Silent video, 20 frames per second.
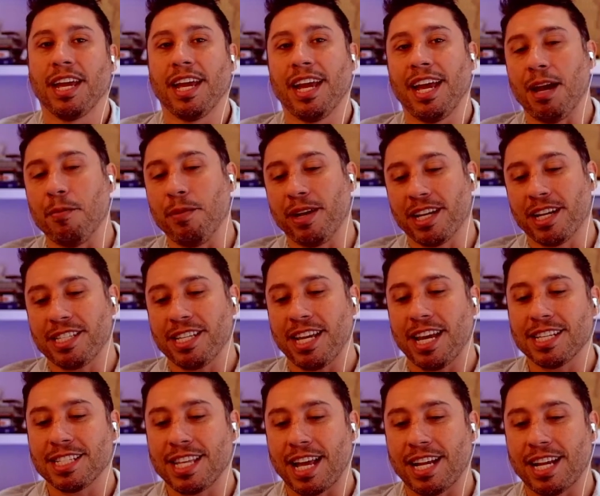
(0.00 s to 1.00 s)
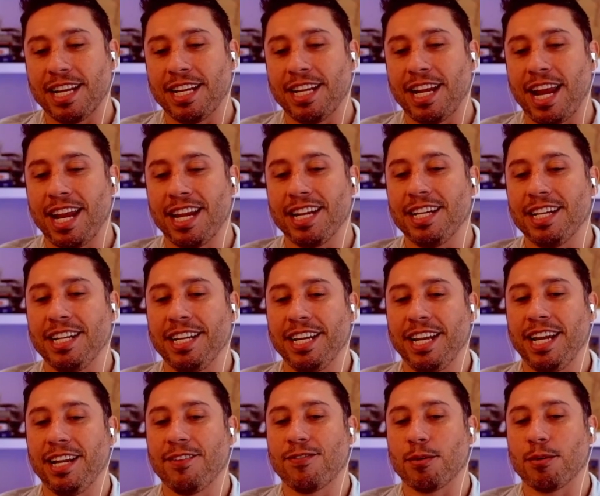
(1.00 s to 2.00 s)
And because he has that innate
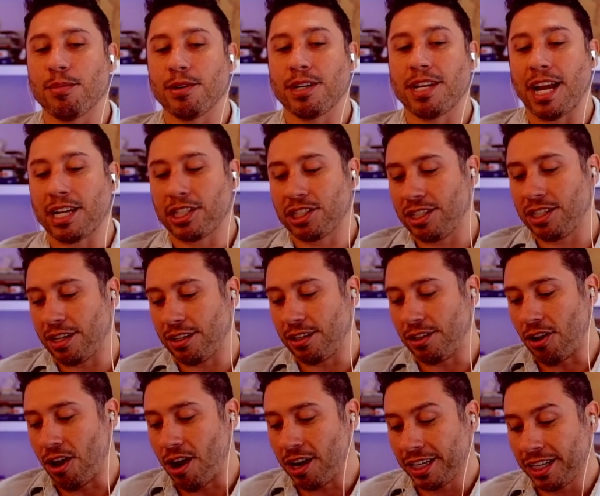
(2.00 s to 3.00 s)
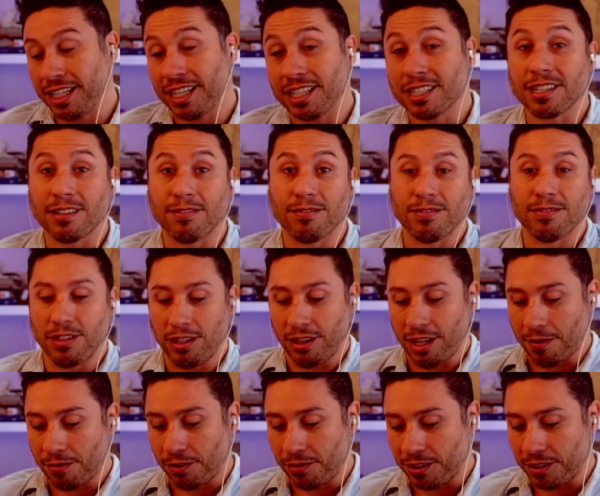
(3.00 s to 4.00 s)
need for protection and longingness of
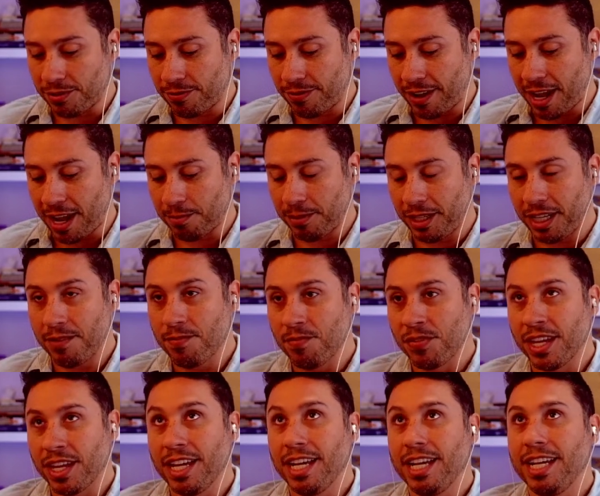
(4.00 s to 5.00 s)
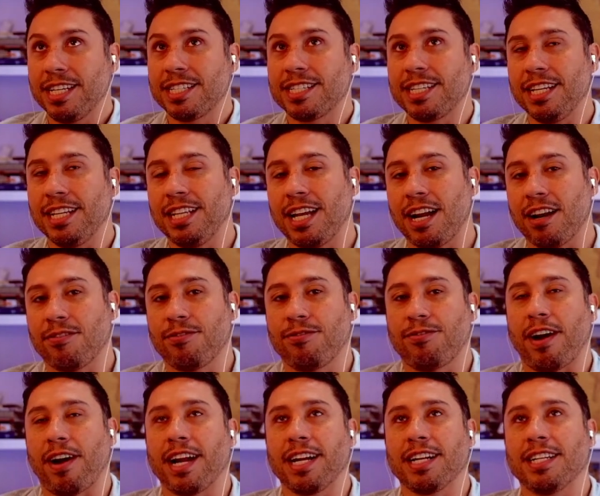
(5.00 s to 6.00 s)
love of his family, he's sitting there
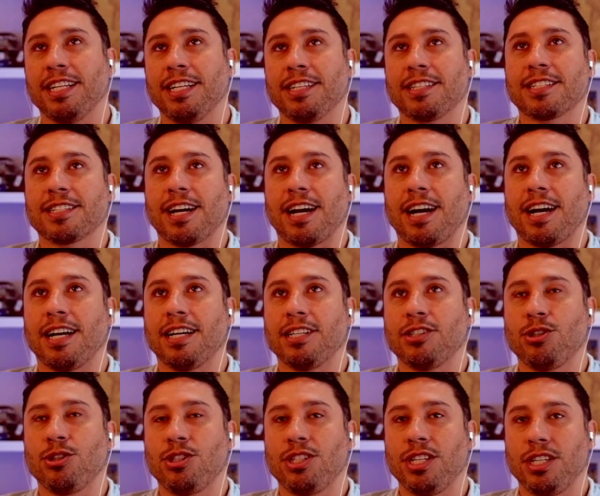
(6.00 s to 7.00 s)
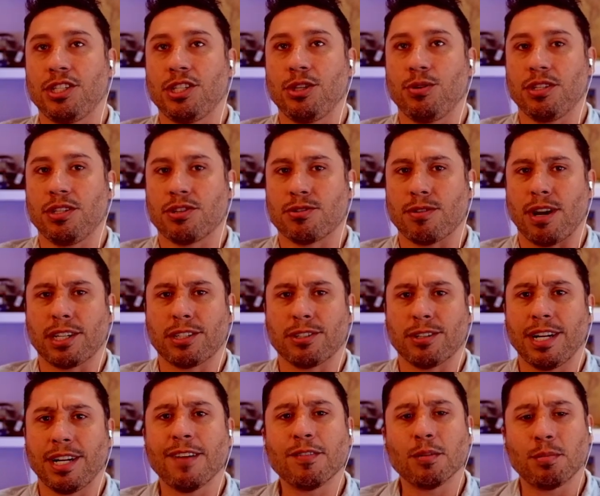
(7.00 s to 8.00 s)
fighting this jiu-jitsu instructor
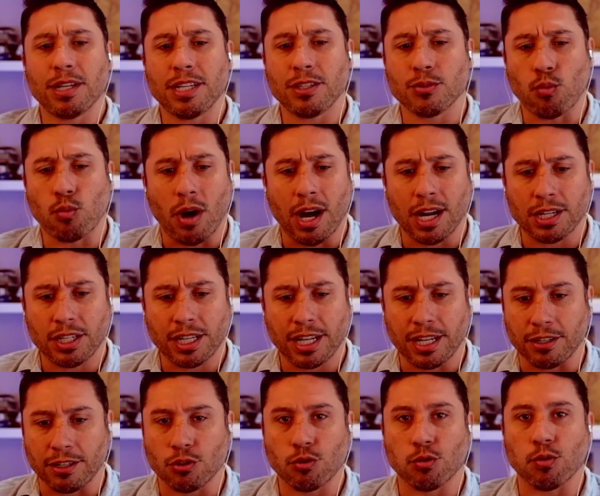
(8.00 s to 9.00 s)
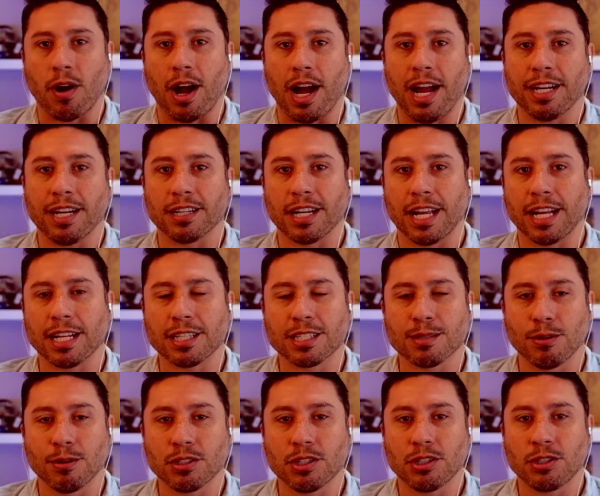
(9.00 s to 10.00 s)
and everybody's watching it and crying. You're like, that's the
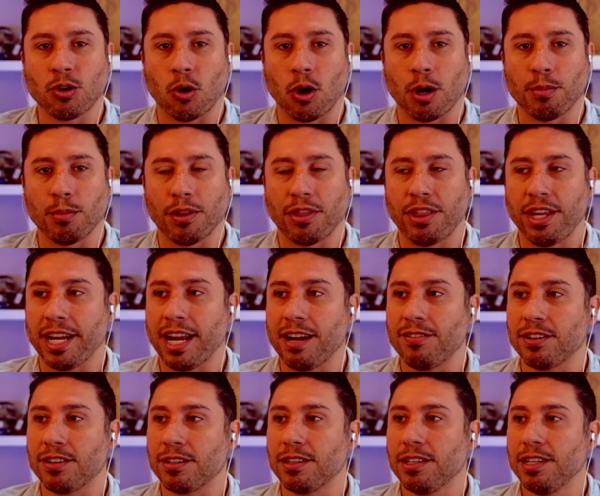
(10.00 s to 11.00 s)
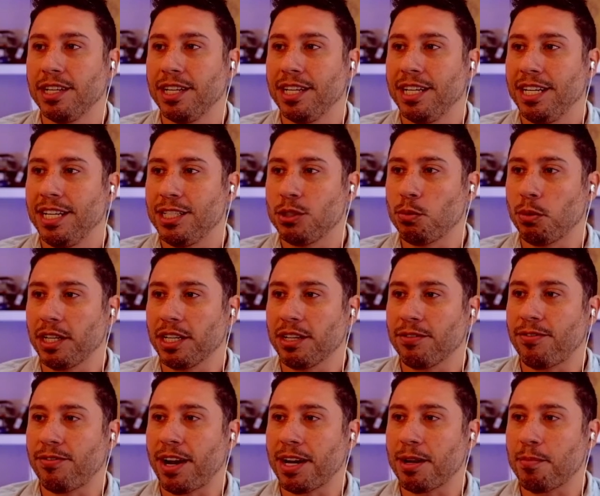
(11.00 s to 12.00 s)
most adorable thing ever. He's willing to
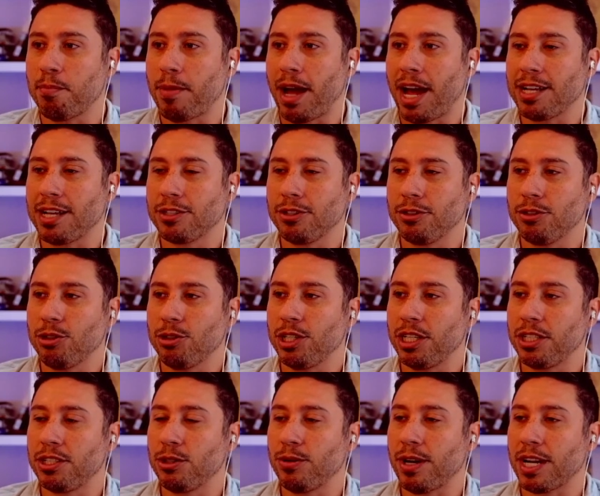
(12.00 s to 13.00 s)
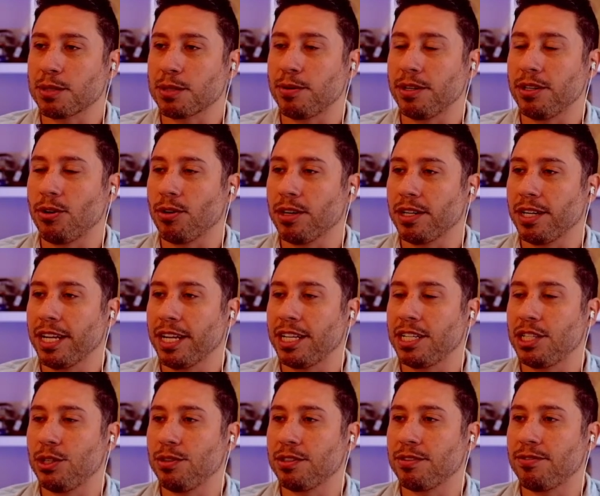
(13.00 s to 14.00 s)
fight a master jiu-jitsu expert in order to get
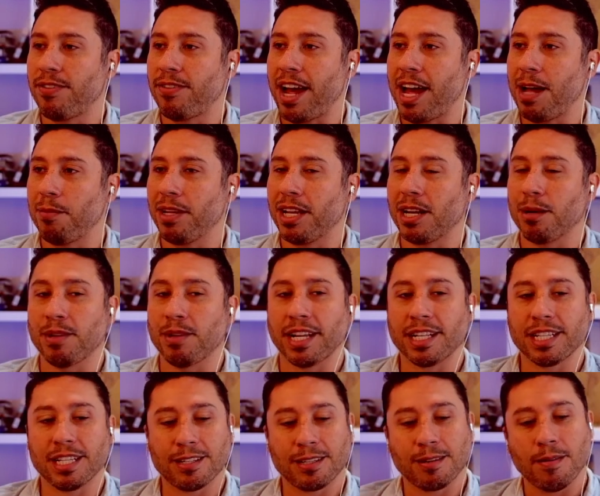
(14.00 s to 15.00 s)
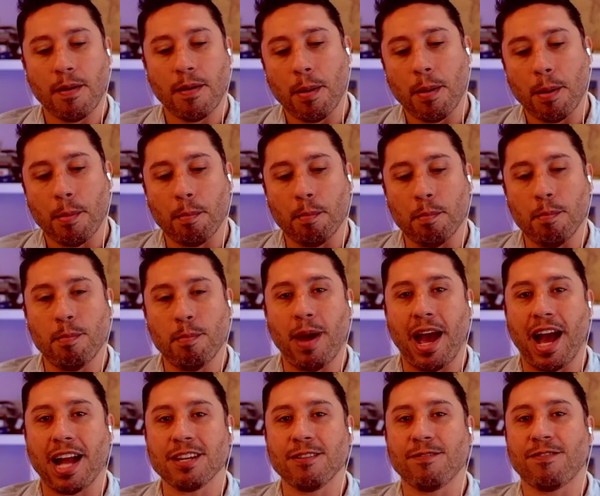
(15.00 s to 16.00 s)
to his family. And I'm like, this
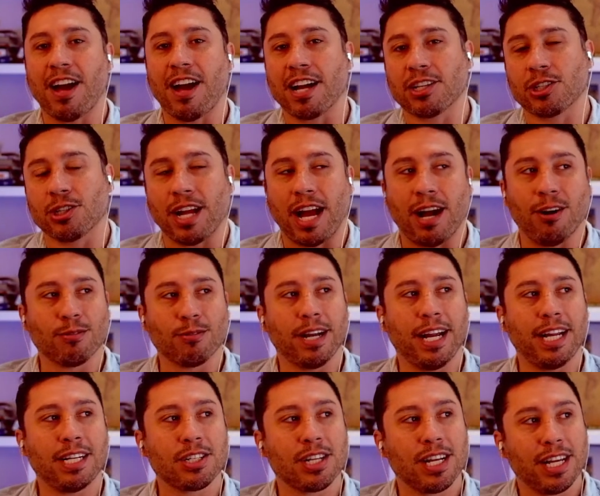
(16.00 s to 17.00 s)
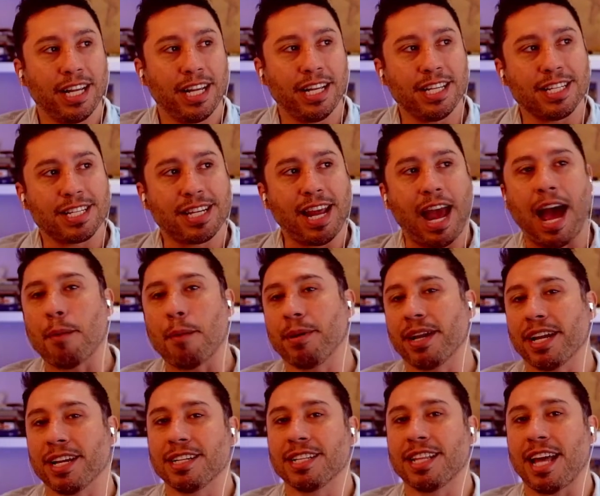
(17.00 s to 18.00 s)
manufactured outrage is tapping
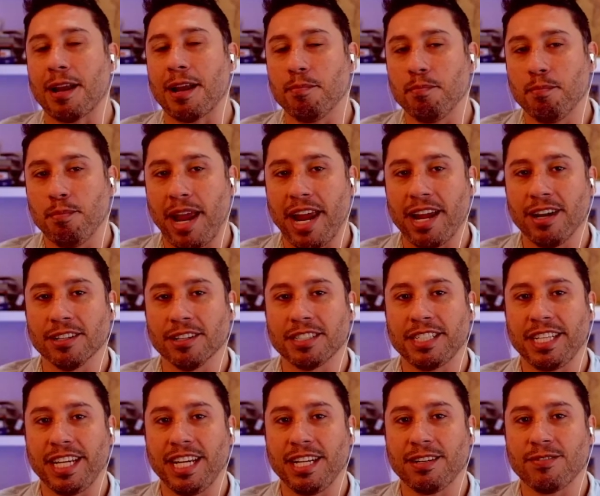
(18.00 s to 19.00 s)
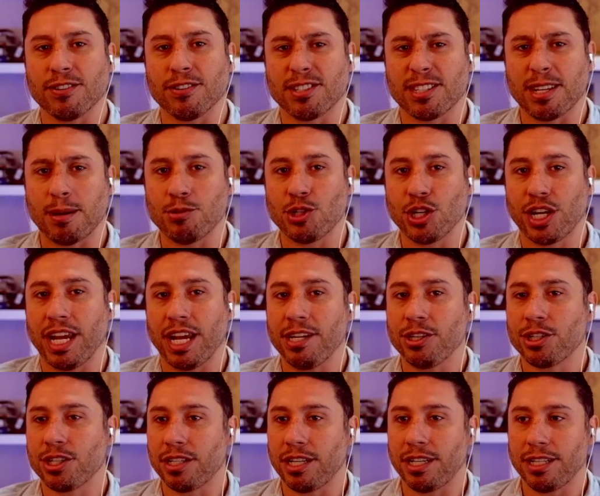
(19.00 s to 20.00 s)
into that male need for
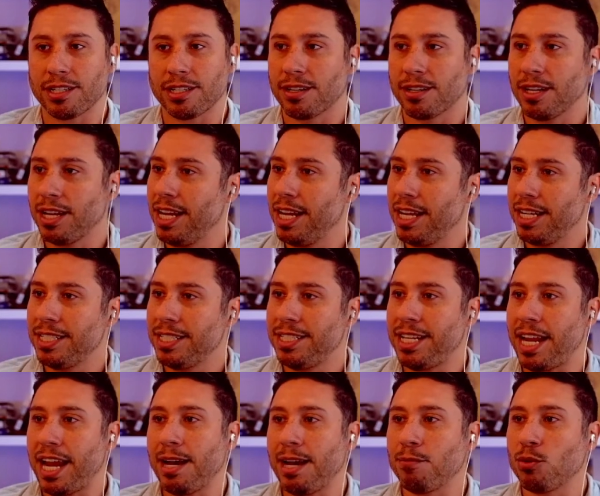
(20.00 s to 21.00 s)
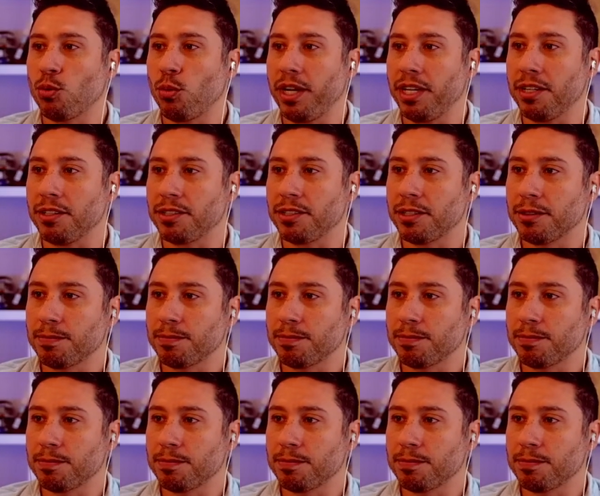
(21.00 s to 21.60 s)
subjugation. And it's damned weird.